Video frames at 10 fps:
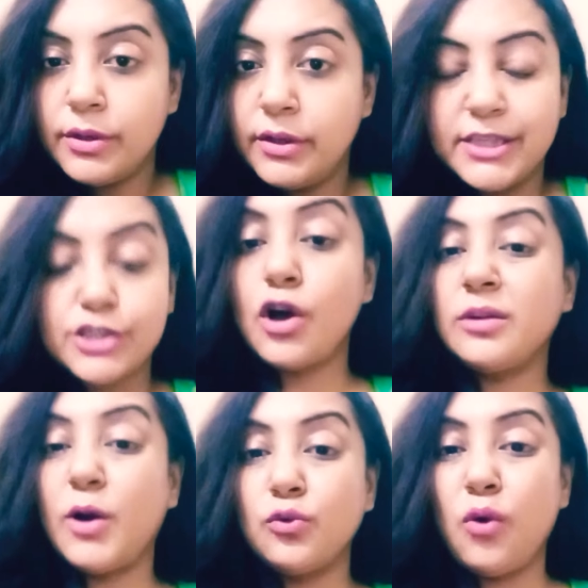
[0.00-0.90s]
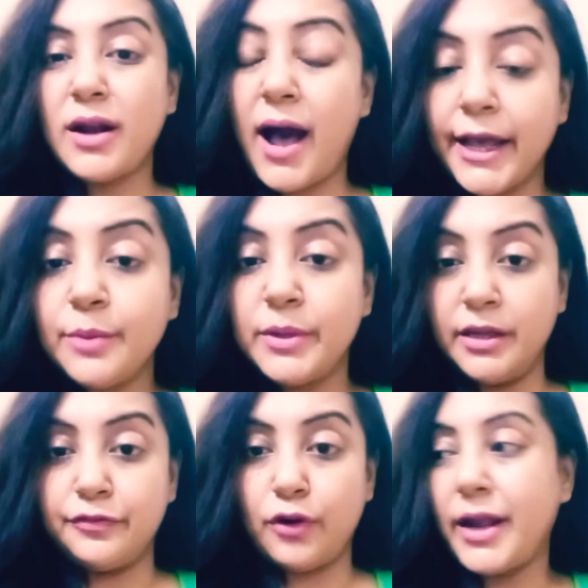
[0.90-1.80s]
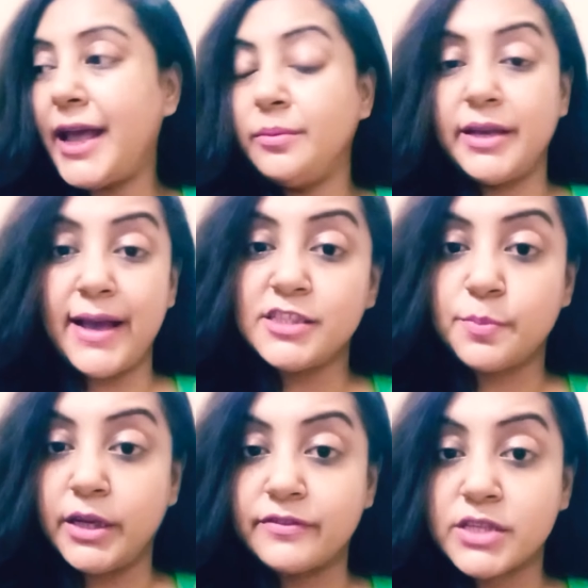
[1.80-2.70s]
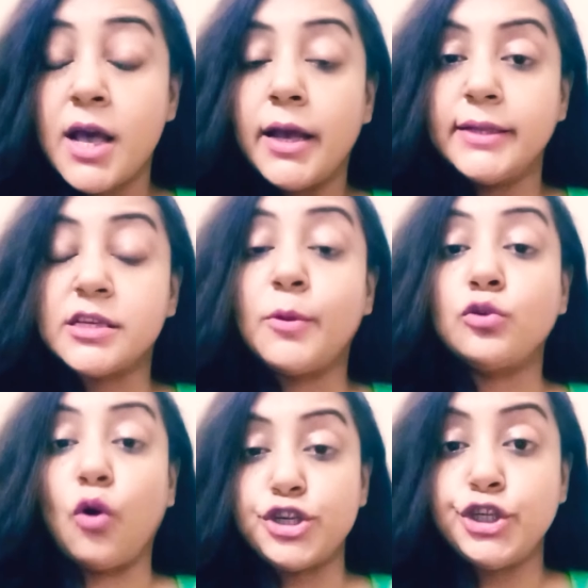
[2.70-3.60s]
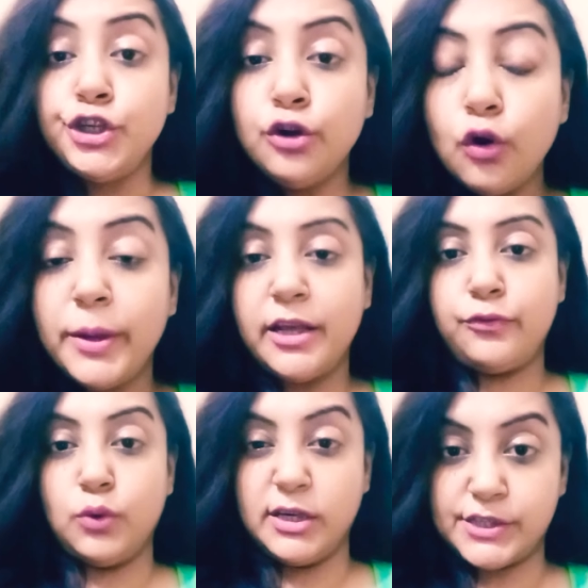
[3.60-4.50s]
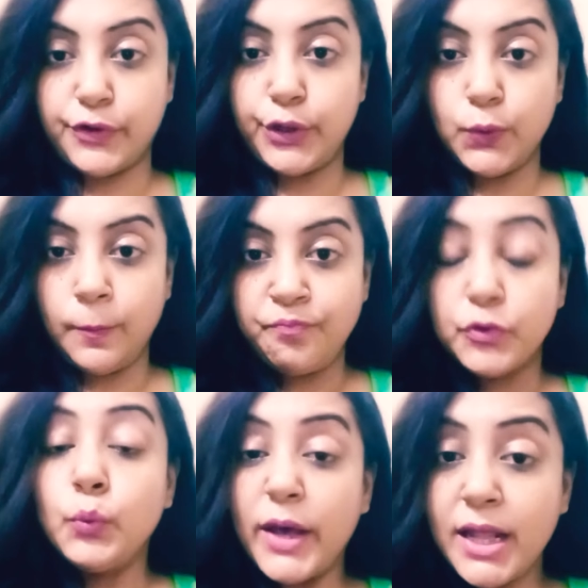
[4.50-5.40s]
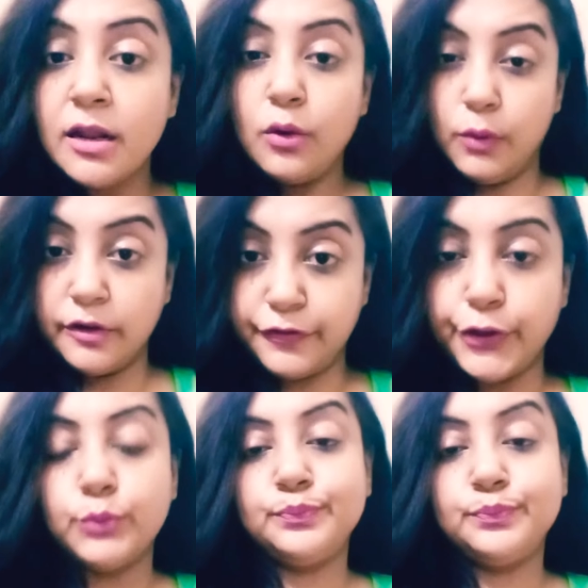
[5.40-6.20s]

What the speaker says: It's not about what I believe or anybody else believes. It's about what you believe works for you, will work for you.